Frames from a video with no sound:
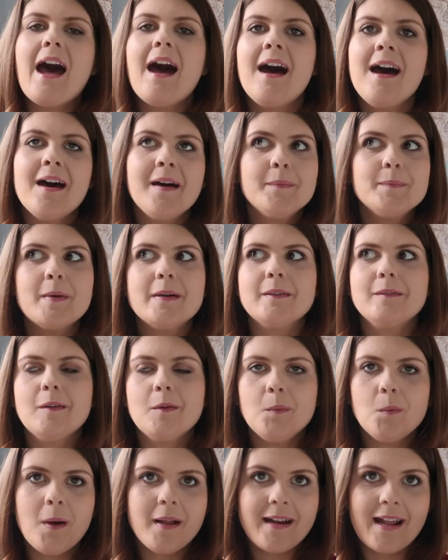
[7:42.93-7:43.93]

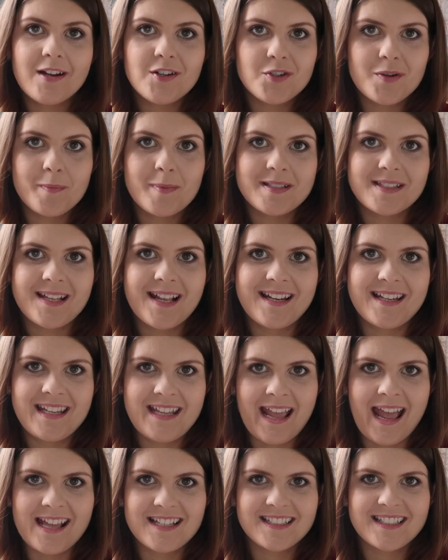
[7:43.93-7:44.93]
Um, one hundred percent
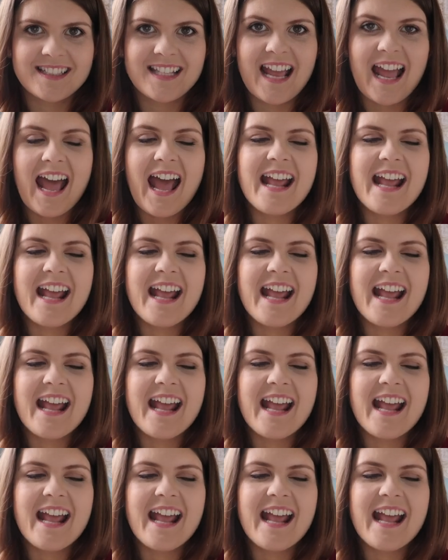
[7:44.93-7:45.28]
yes.